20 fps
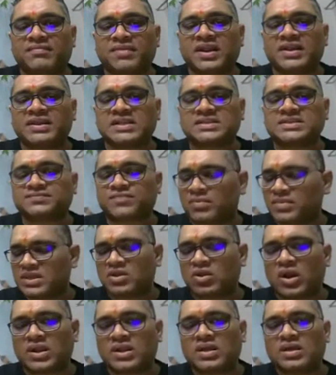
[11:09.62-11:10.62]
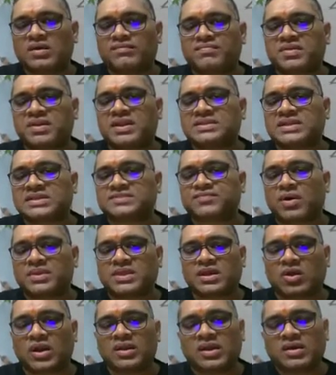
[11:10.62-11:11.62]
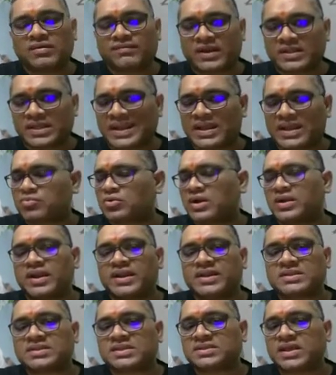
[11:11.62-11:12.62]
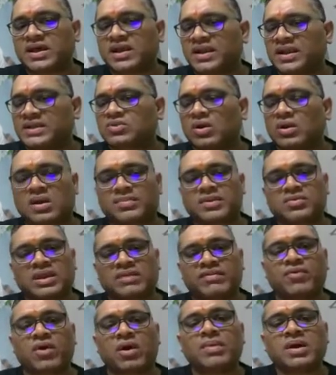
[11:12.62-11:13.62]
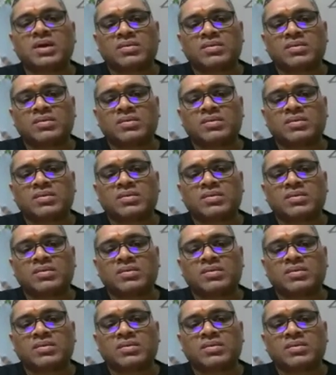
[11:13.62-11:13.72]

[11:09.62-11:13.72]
degrees Celsius, forming the clot. 50 degrees Celsius forming the clot. Further heating up to 100 degrees Celsius, they are redissolved, coming to liquid form.